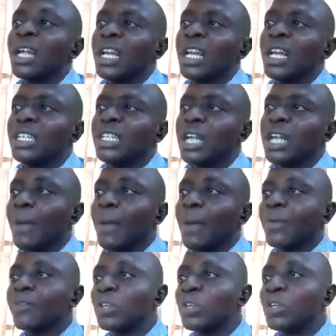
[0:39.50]
Now, in
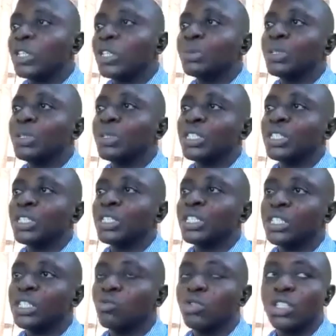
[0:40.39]
our previous
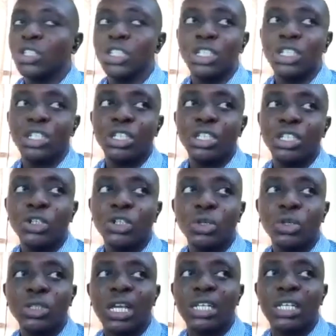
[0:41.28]
meetings,
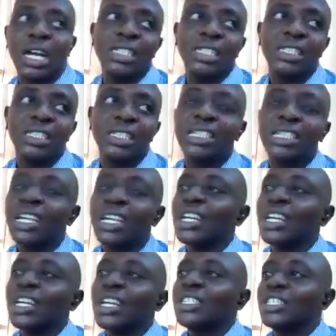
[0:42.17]
we noted that
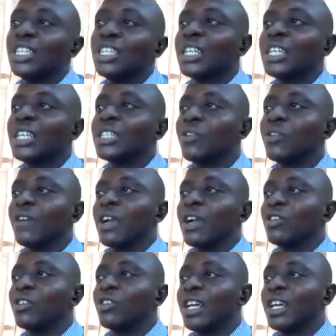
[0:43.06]
the essence
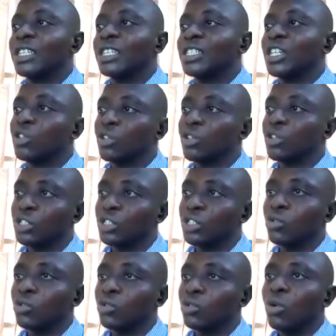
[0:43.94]
of agricultural
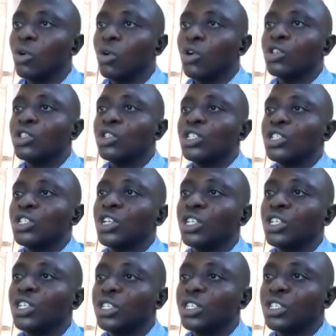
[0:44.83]
extension is to
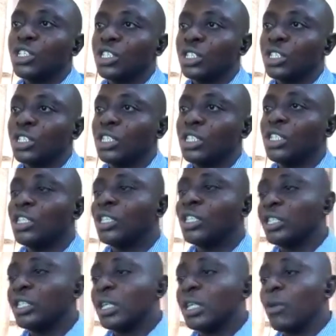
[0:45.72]
change.
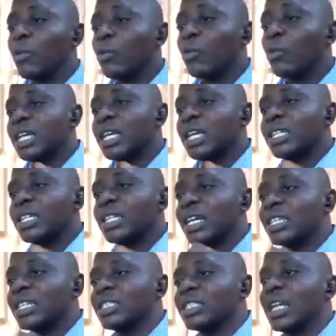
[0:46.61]
We
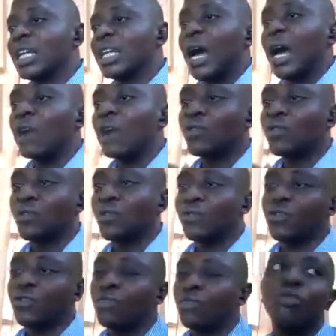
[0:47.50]
said that it's an out
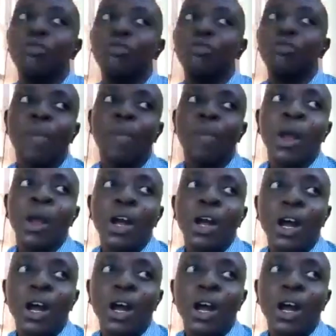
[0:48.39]
of school